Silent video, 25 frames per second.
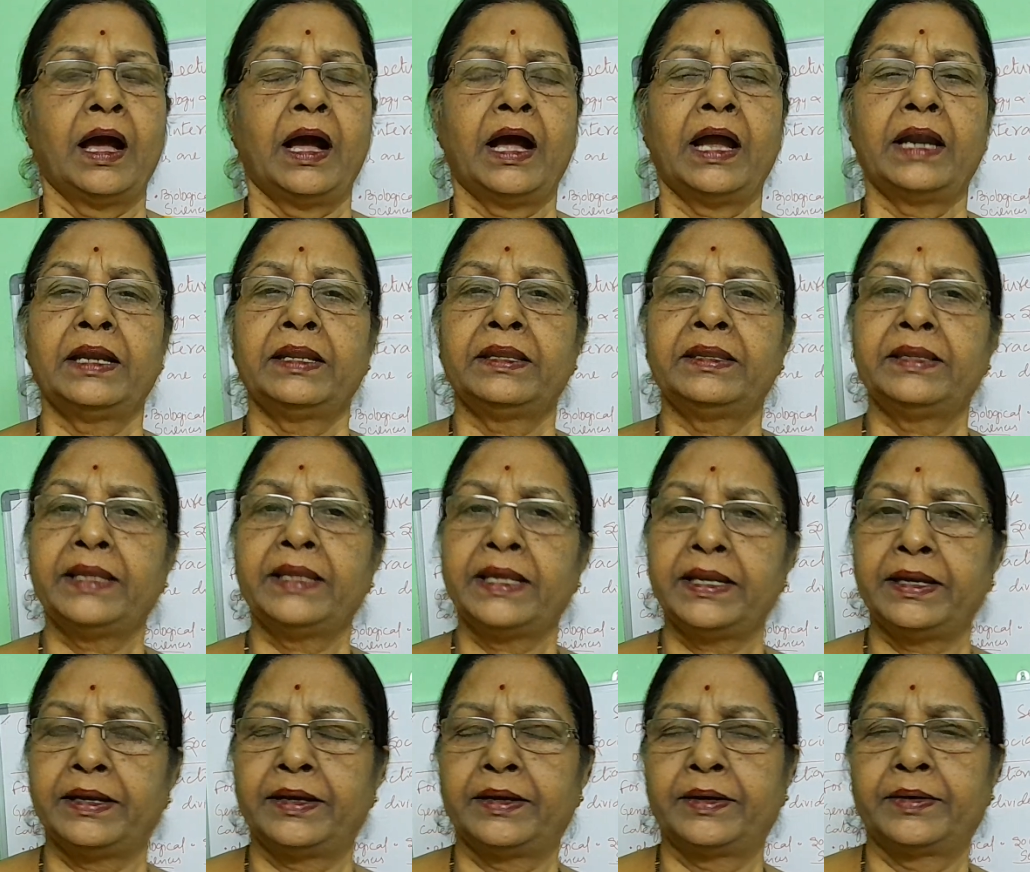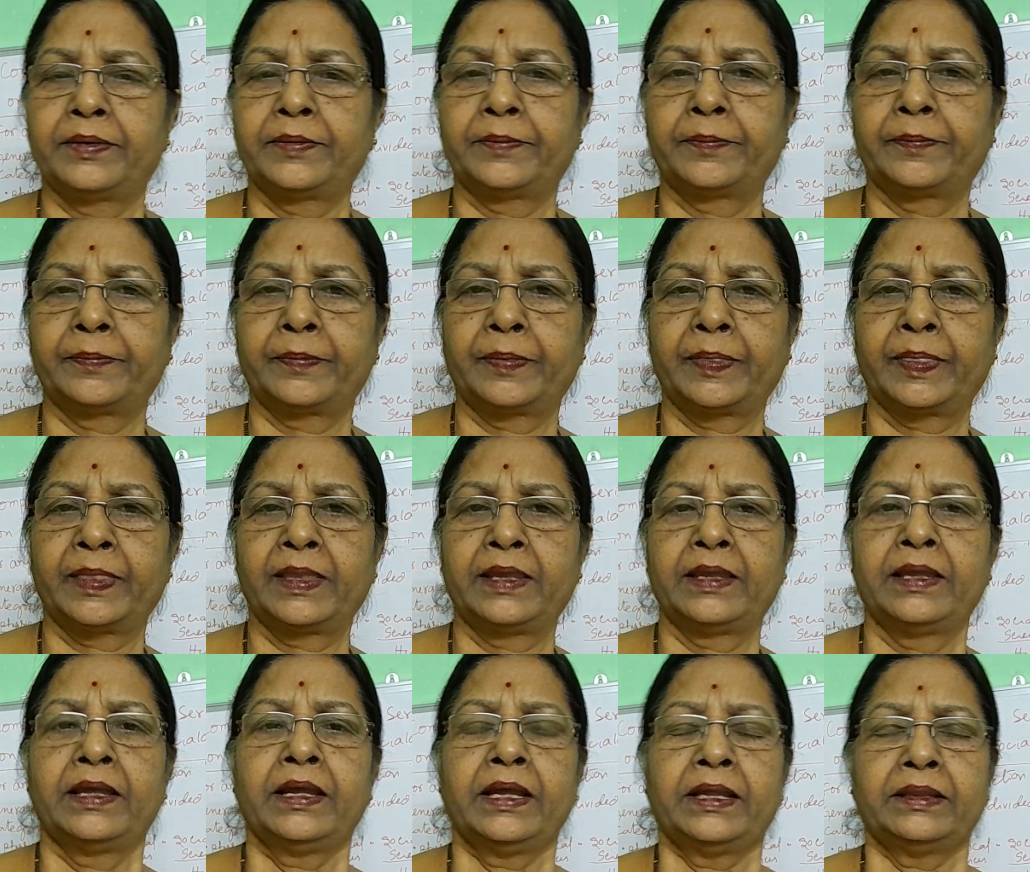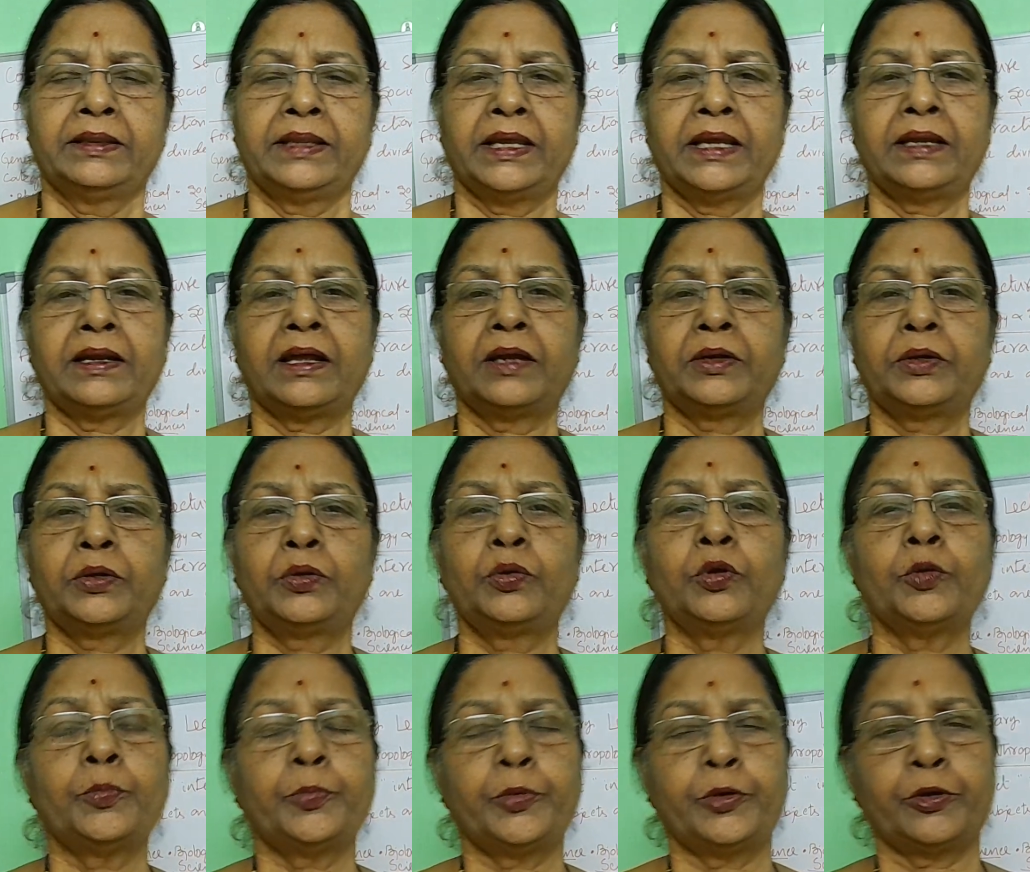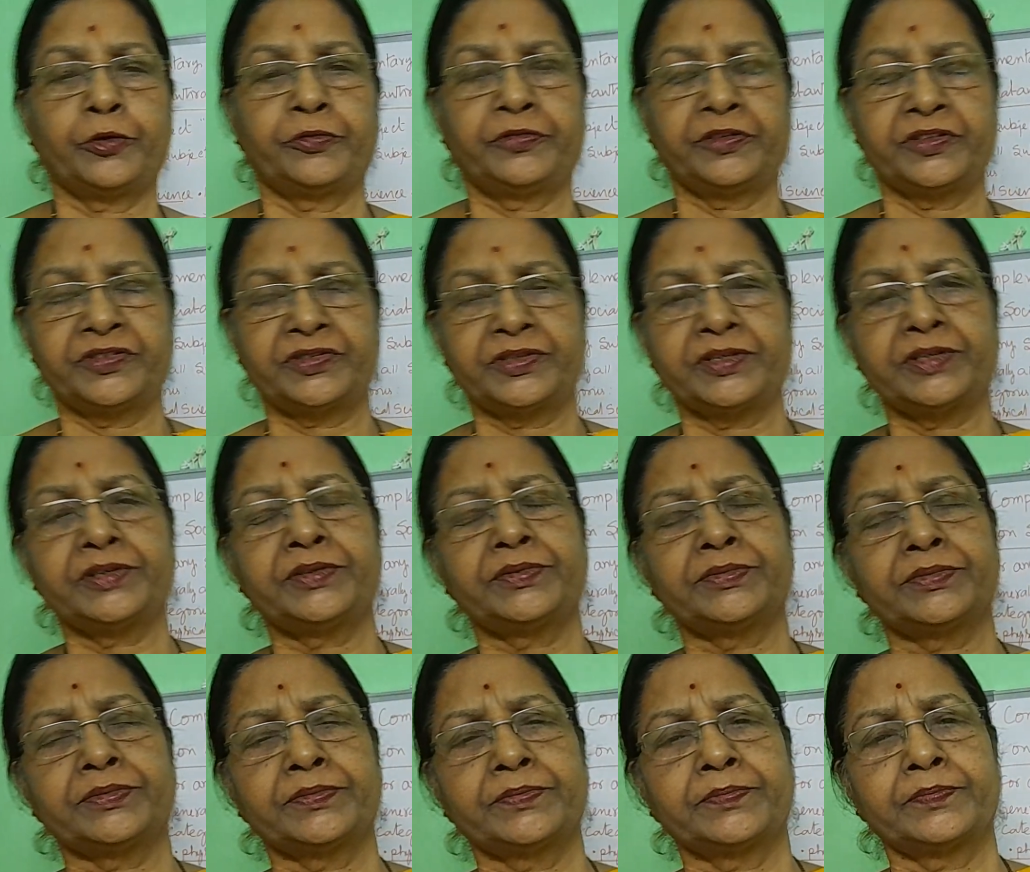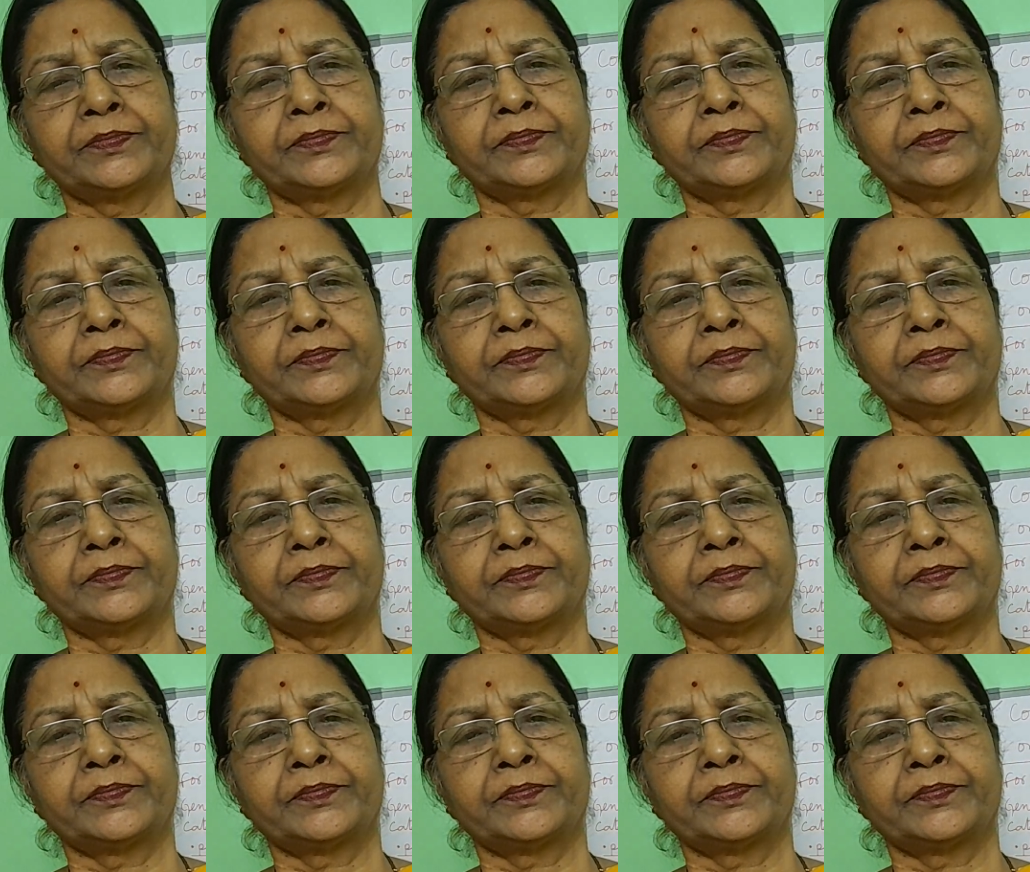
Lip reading: And then there are two professors.